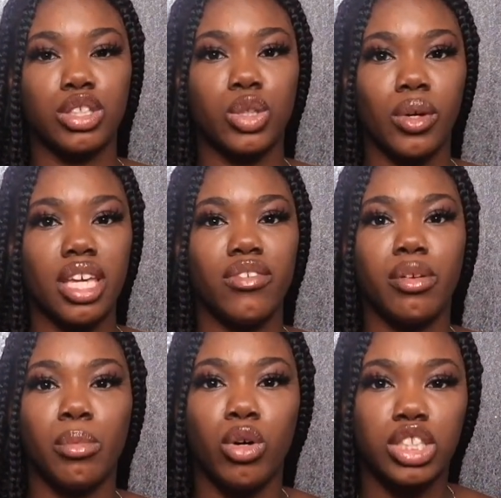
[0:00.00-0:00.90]
to an even
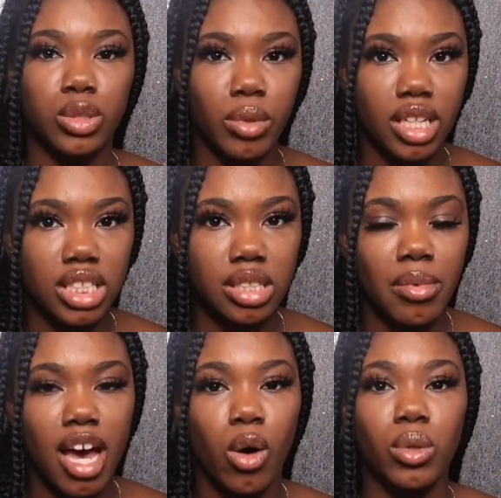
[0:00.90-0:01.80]
more sweeter smell,